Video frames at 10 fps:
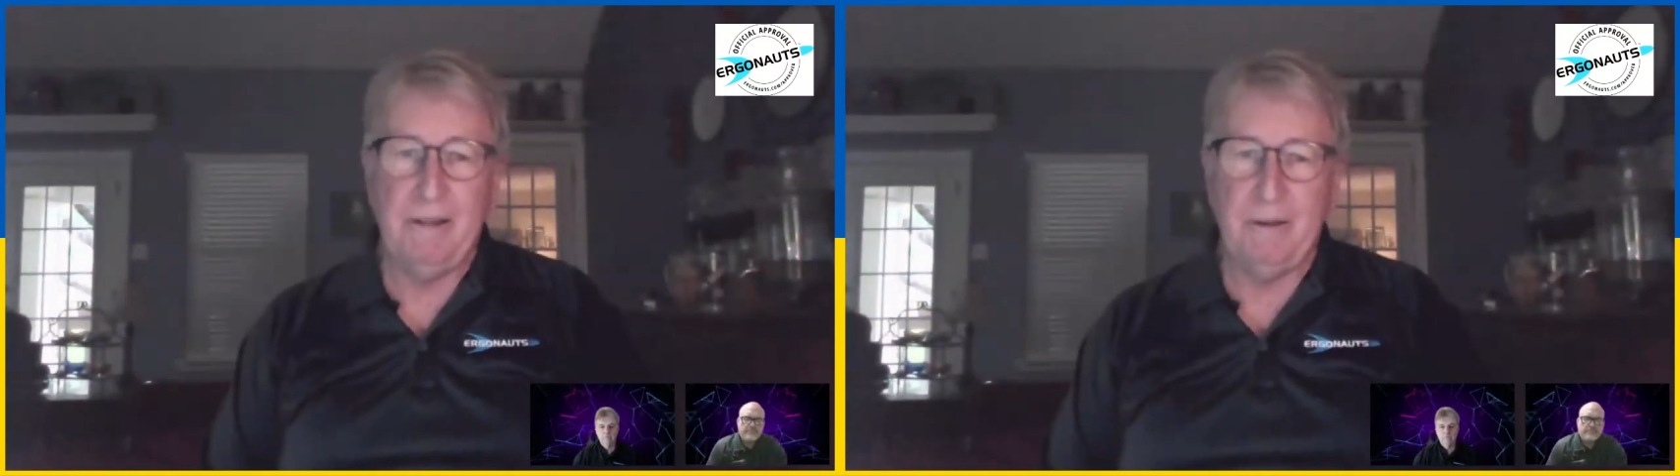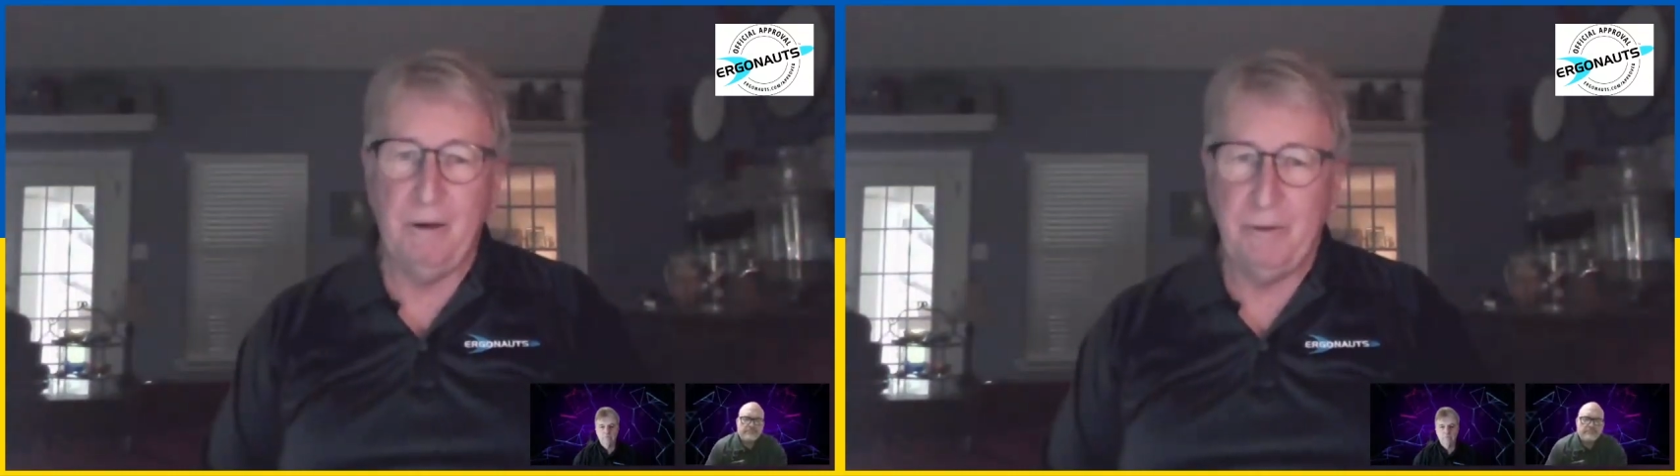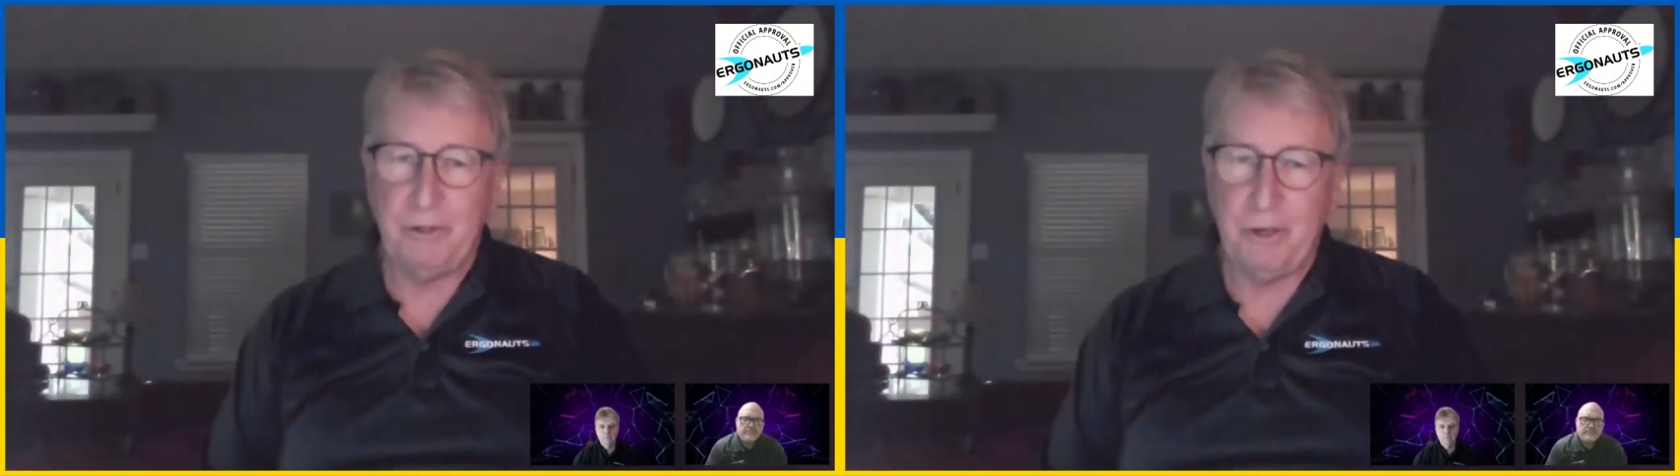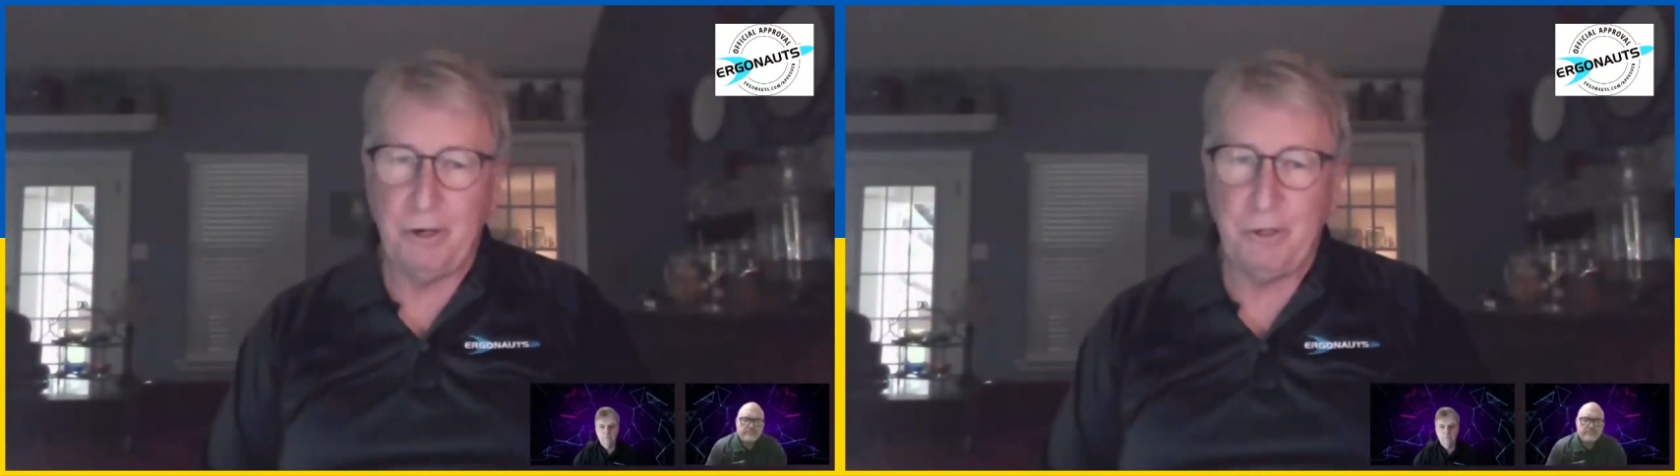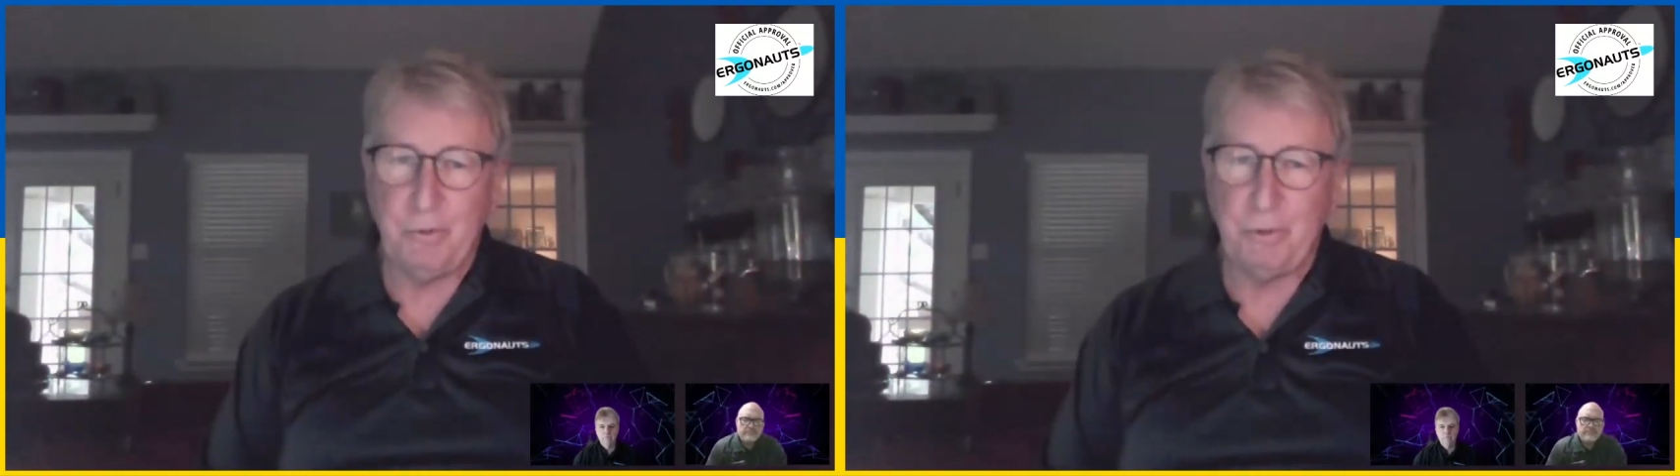that
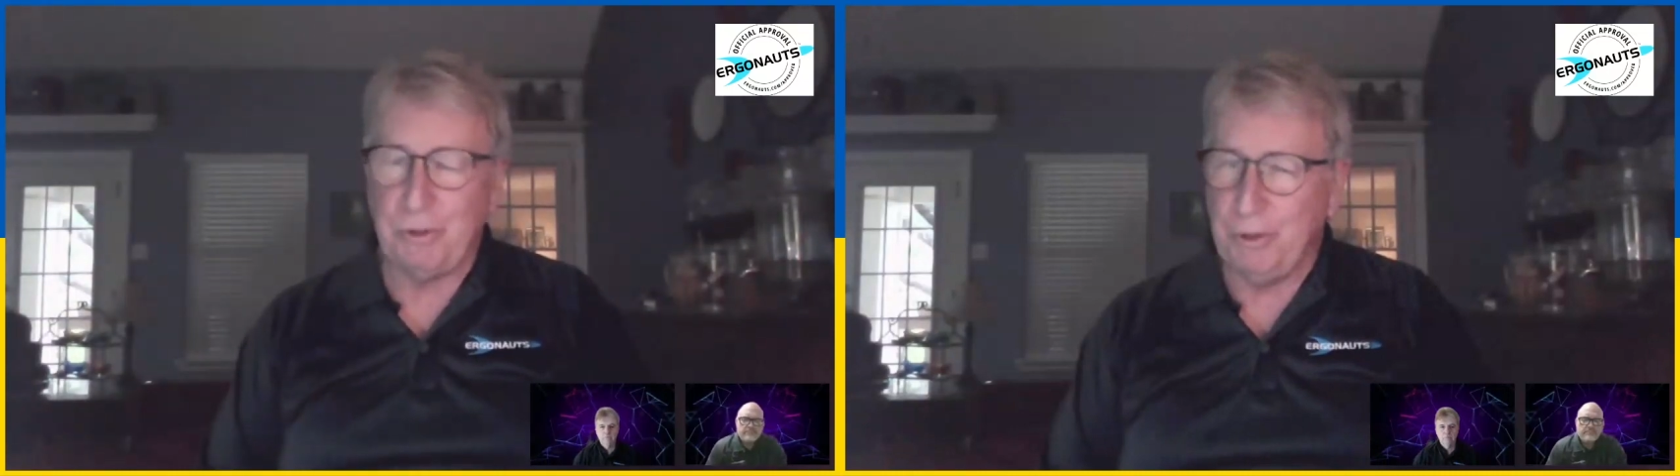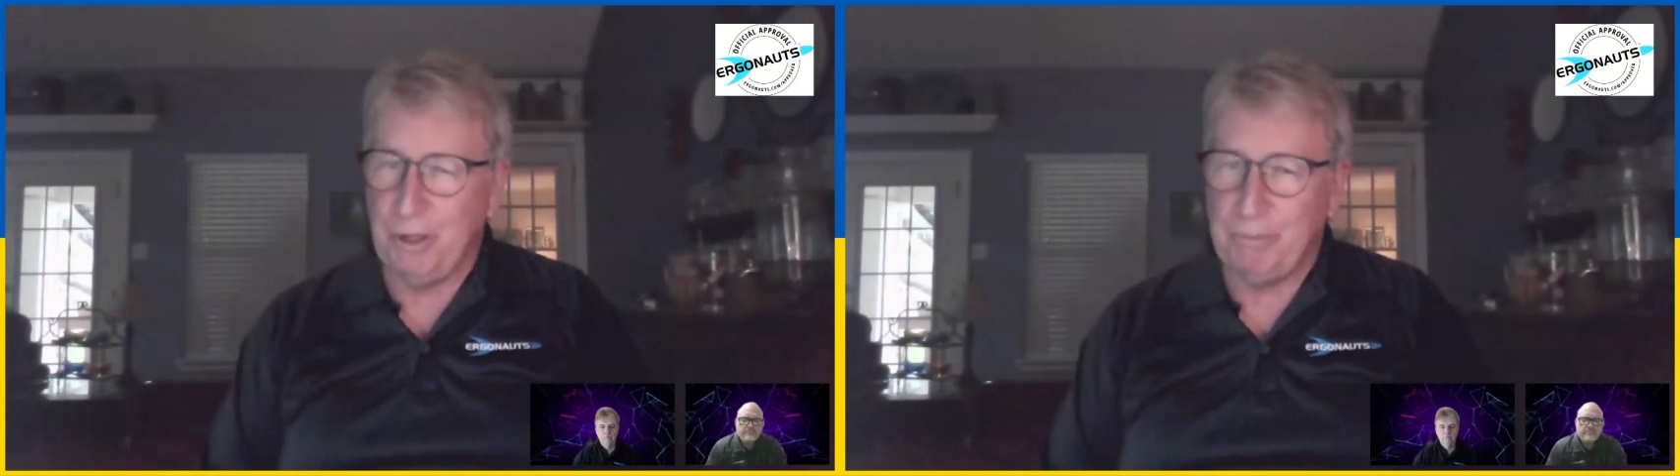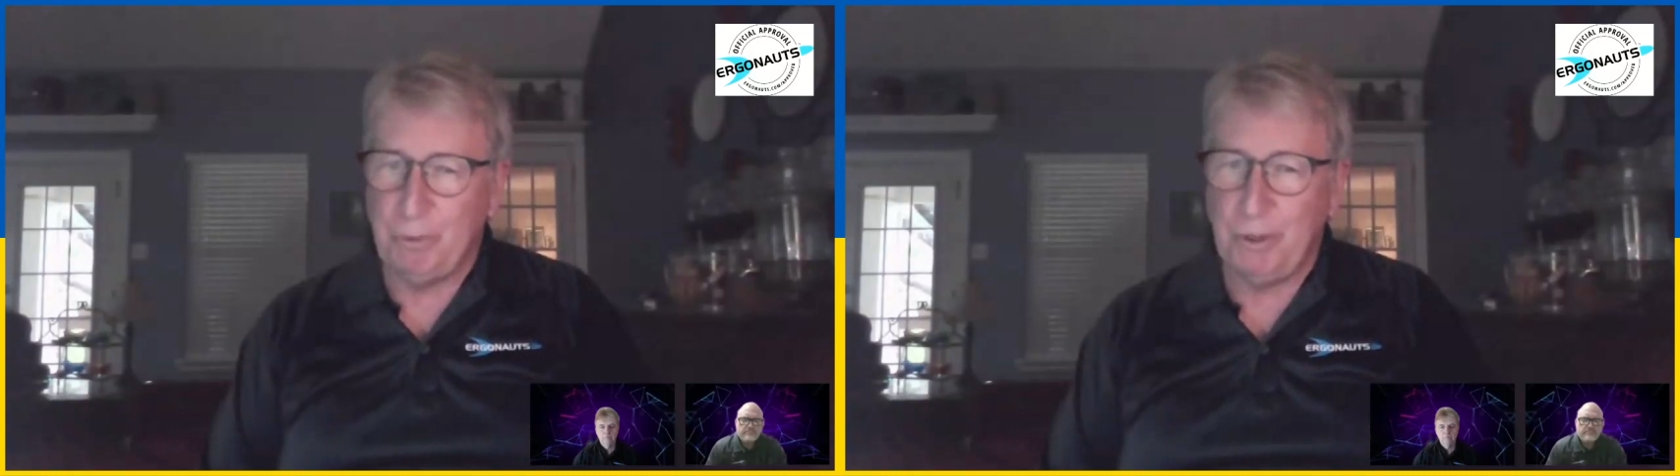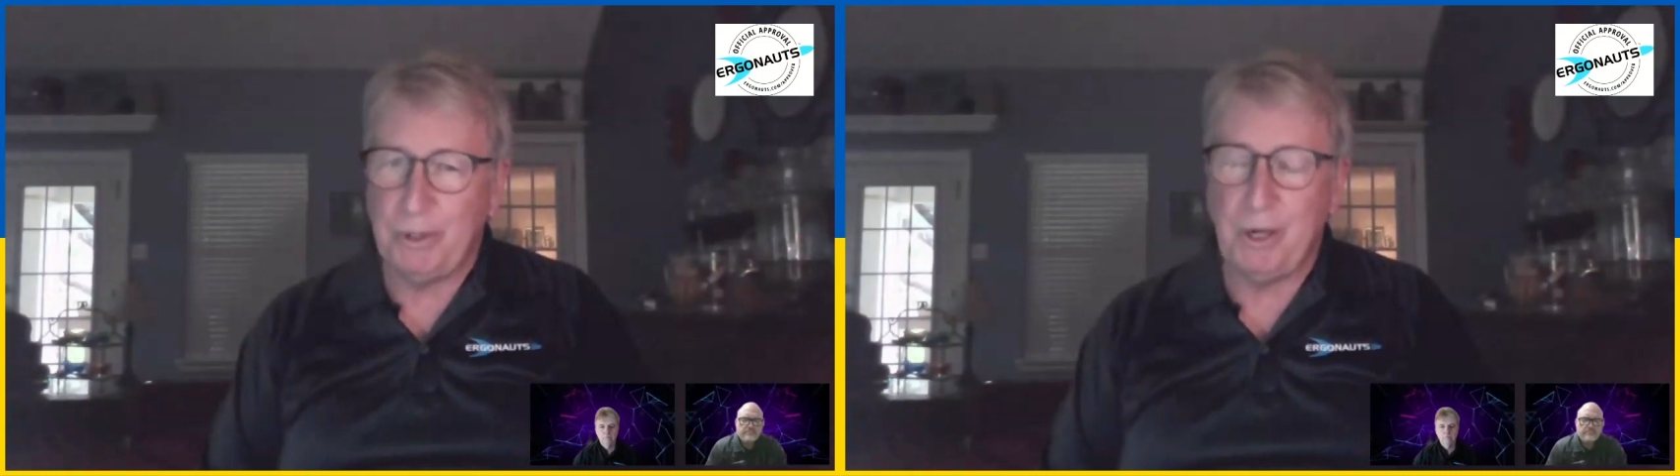overexertion was the number one